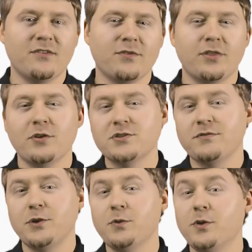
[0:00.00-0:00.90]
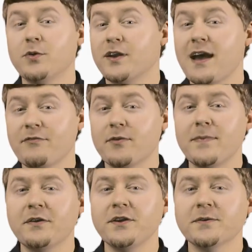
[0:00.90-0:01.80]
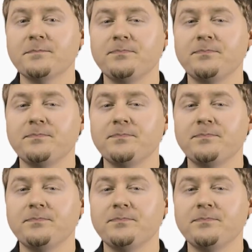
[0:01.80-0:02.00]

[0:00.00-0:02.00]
For those of you who are not familiar,